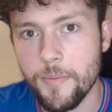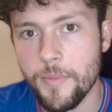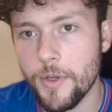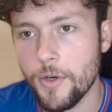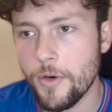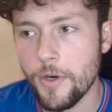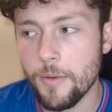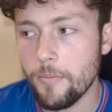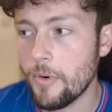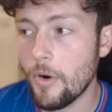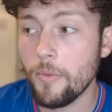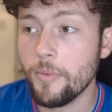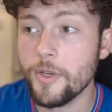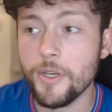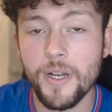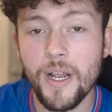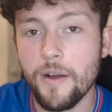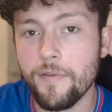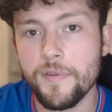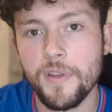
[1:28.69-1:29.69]
They're probably going
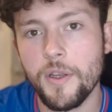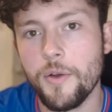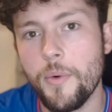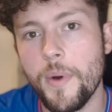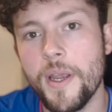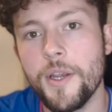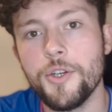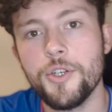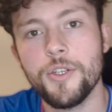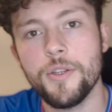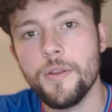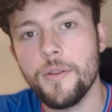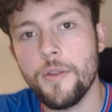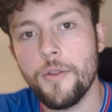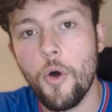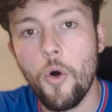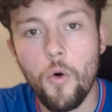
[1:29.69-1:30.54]
to have to question the